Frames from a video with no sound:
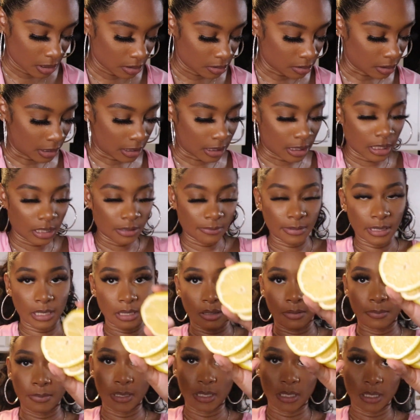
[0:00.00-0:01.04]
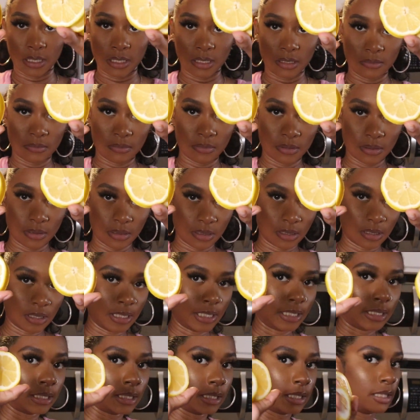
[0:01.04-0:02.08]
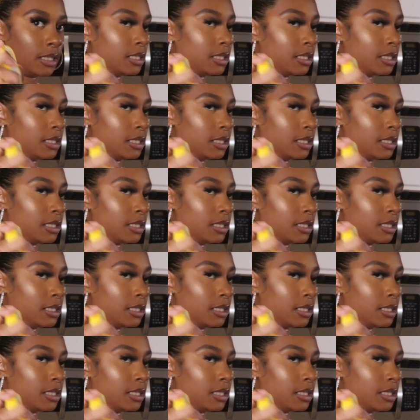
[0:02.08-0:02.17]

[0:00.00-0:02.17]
So I cut my lemon up like